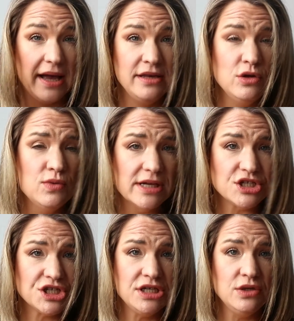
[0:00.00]
I knew
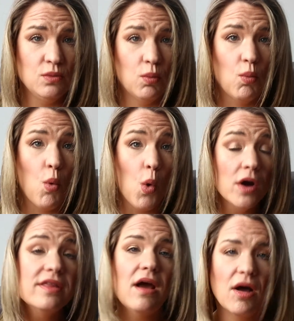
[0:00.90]
that she
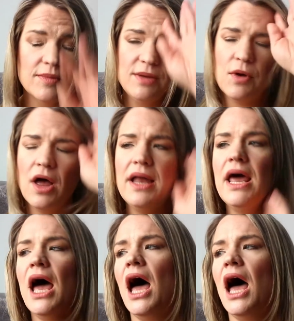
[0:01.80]
wore the Omnipod,